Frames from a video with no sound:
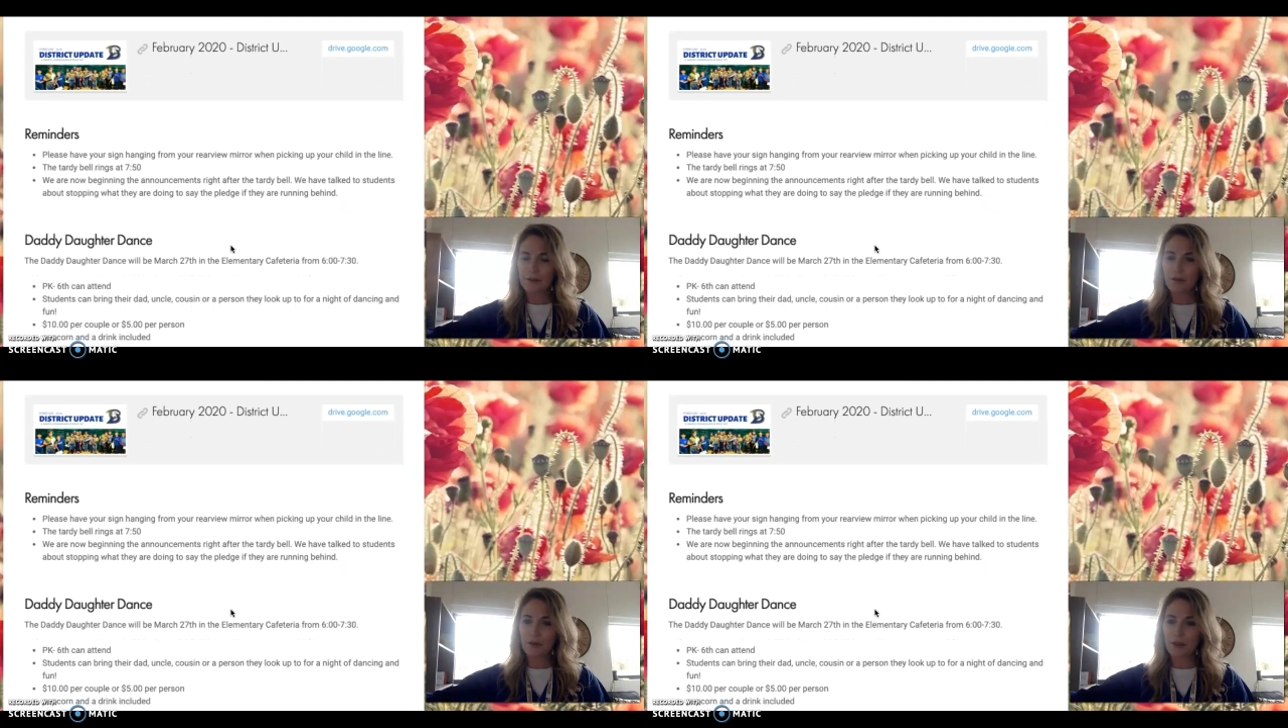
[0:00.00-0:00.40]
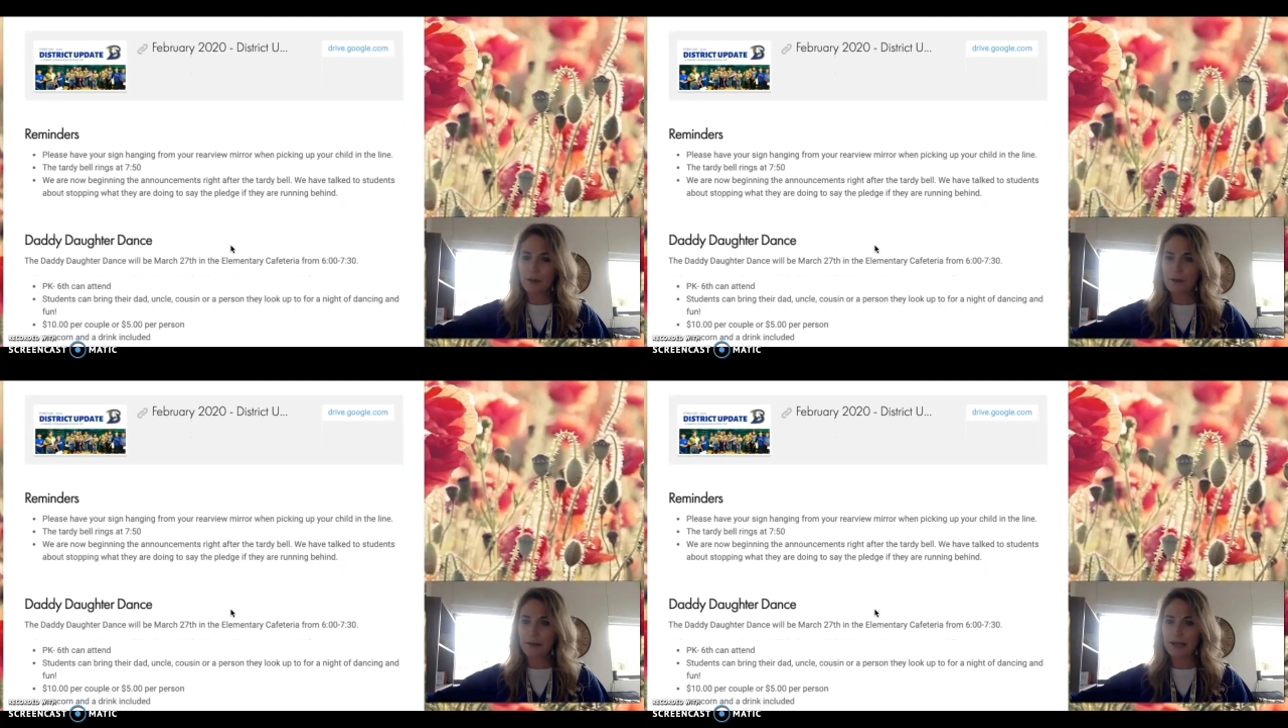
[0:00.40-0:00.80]
you're
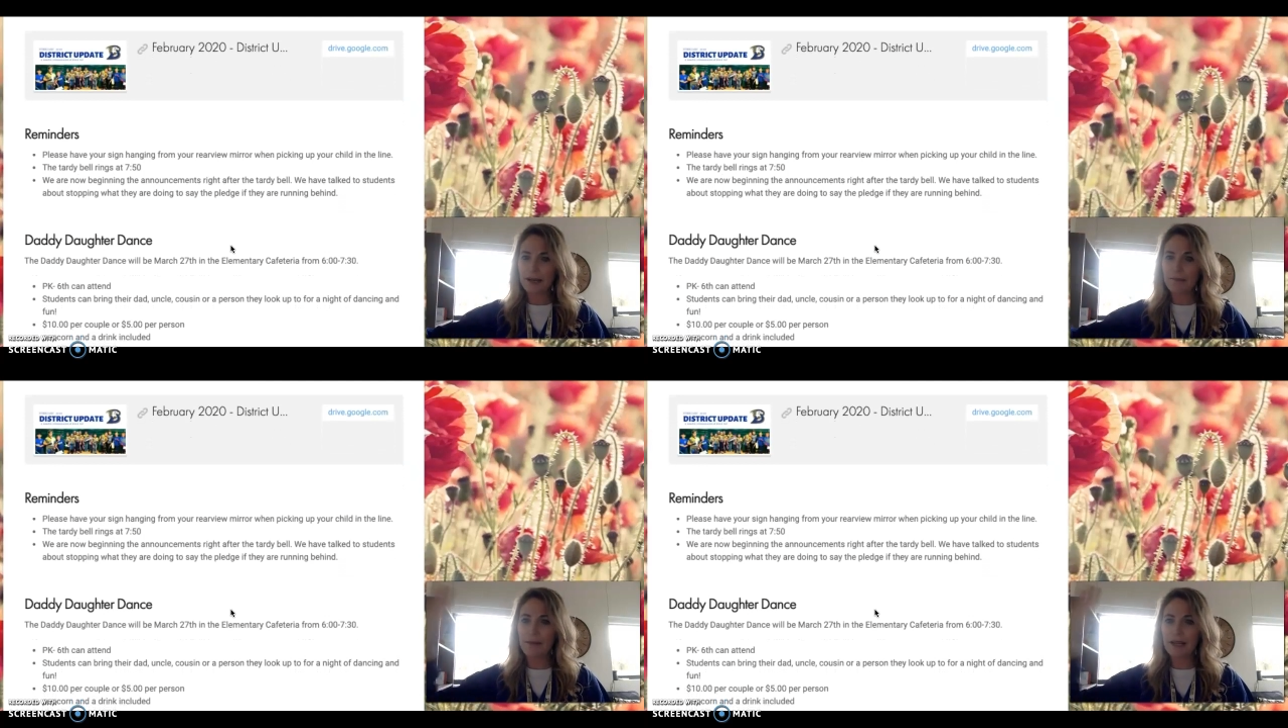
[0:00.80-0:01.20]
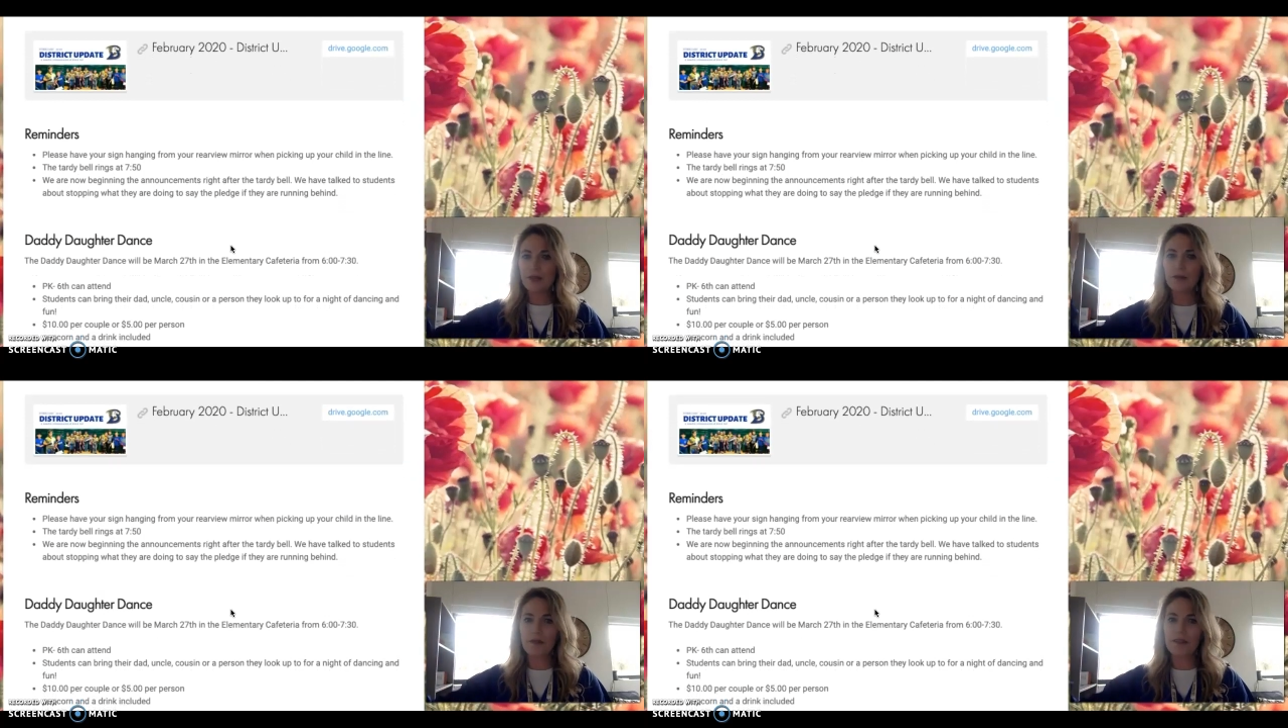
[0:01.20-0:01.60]
coming to pick up, make
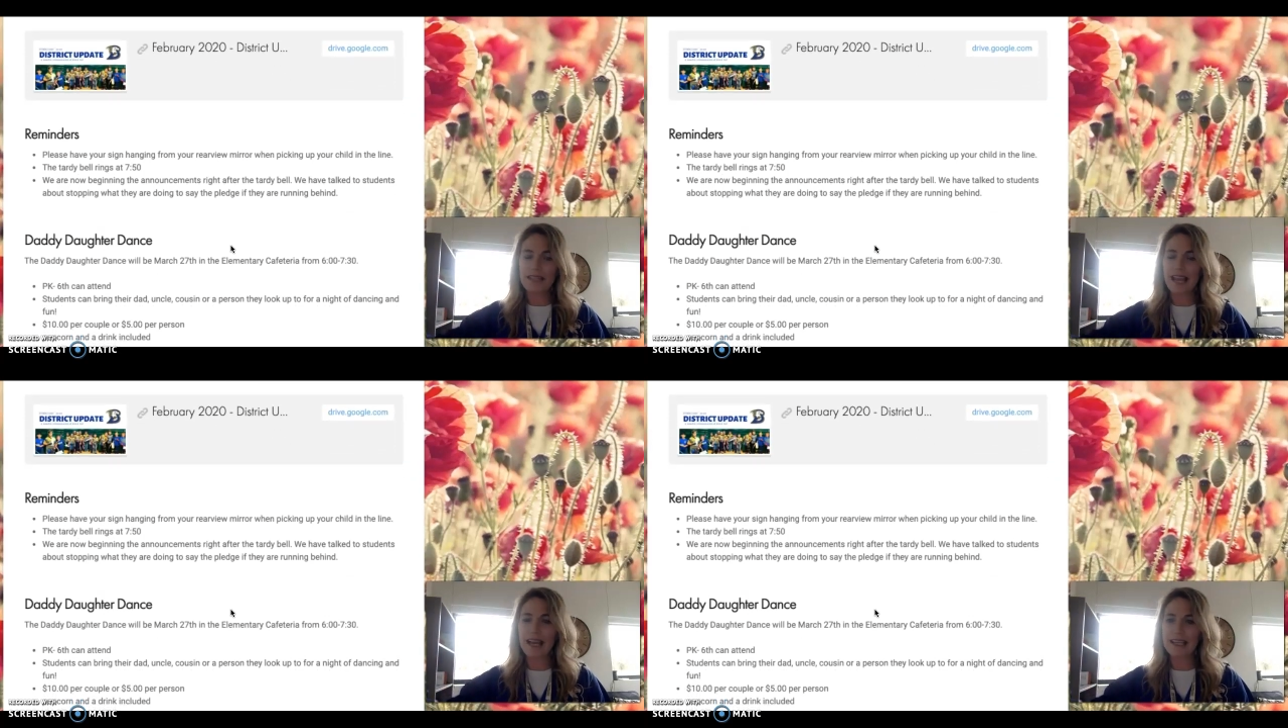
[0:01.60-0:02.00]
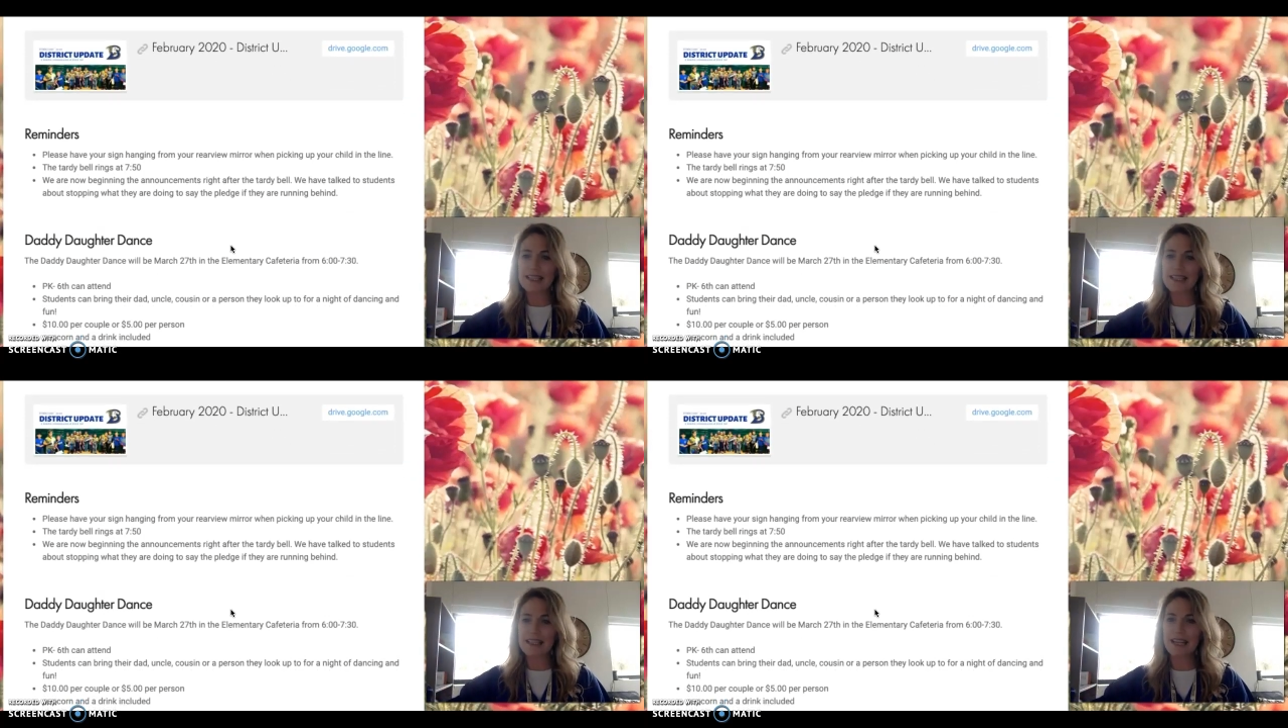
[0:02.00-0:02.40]
sure that the tag
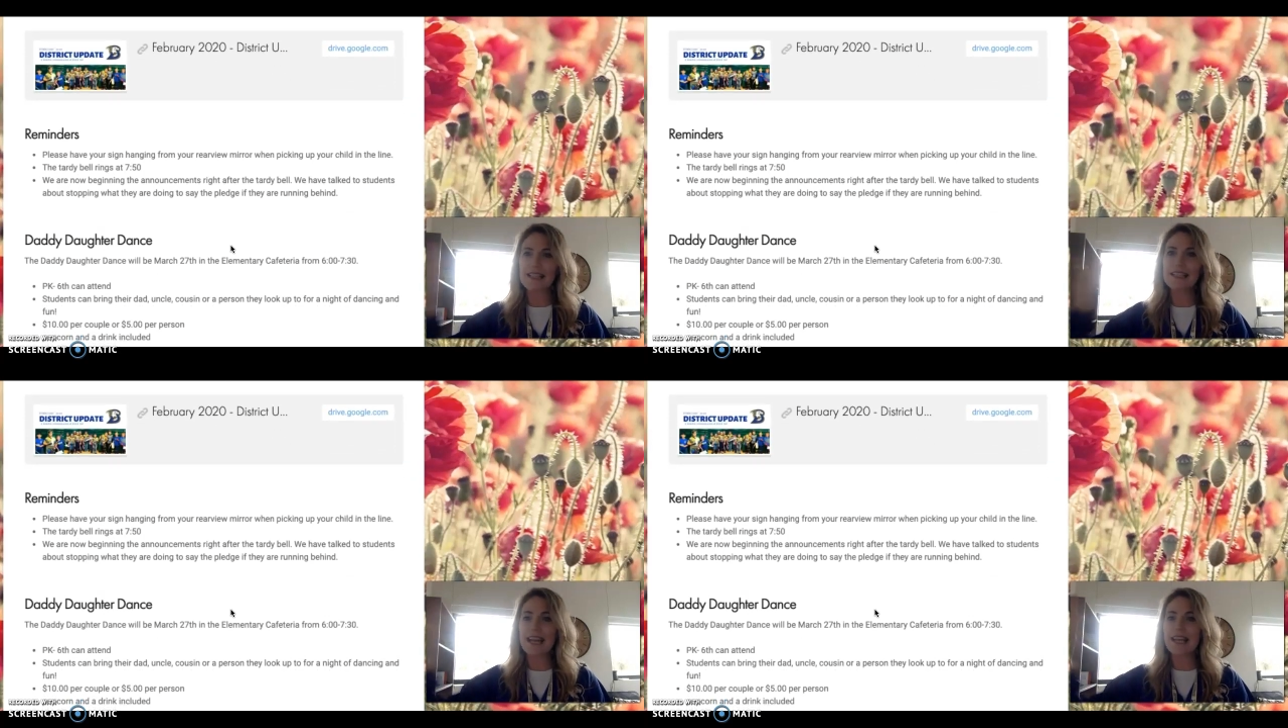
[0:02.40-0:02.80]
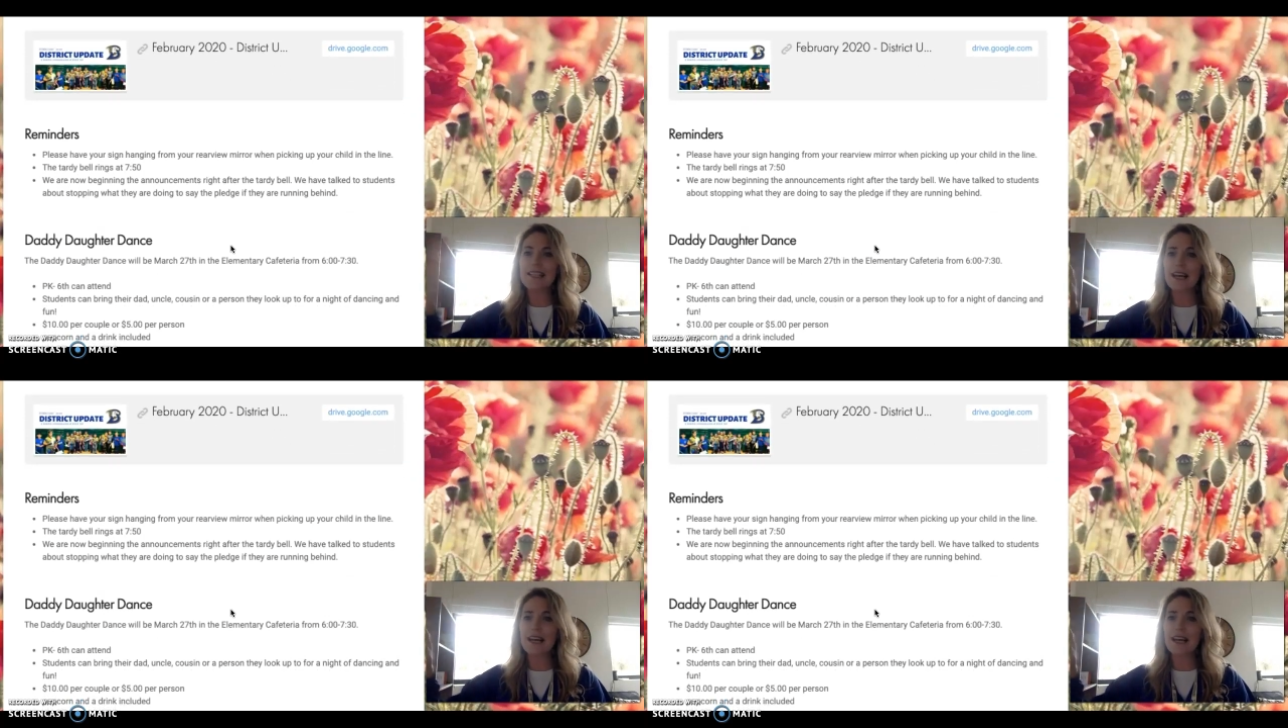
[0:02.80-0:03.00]
stays